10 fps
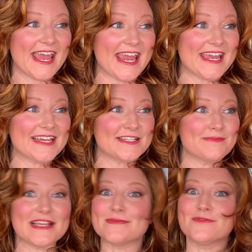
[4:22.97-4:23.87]
and
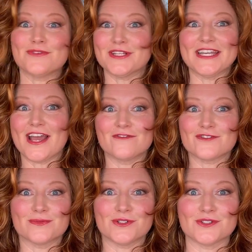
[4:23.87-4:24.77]
makes me really
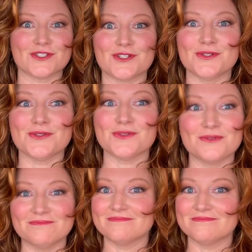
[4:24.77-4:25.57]
comfortable to